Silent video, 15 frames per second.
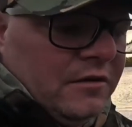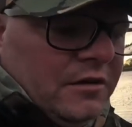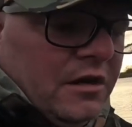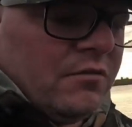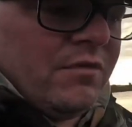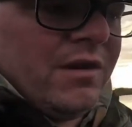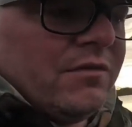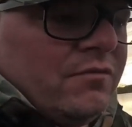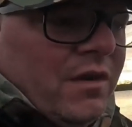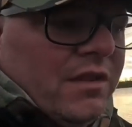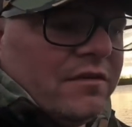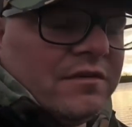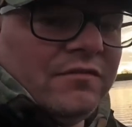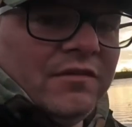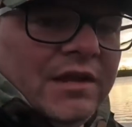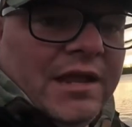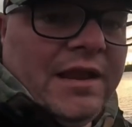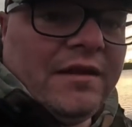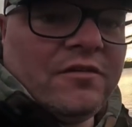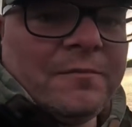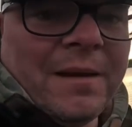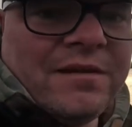you know, relatively
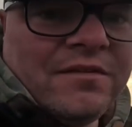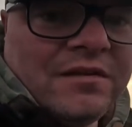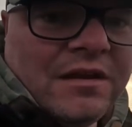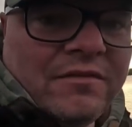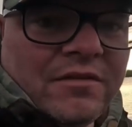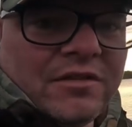inexpensive.